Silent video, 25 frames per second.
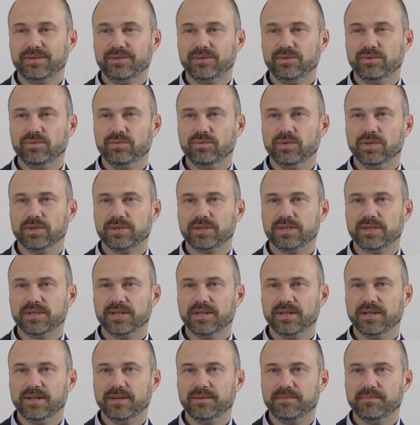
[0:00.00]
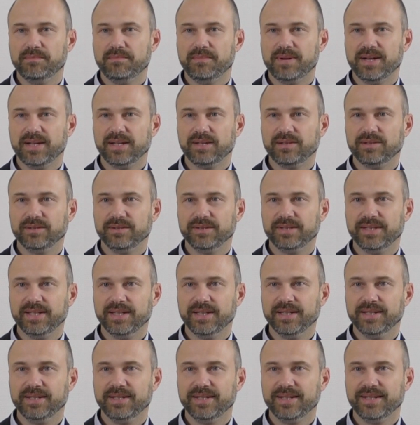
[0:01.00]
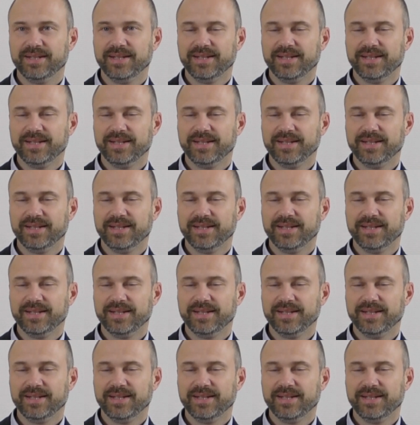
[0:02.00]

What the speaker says: to what Michael did,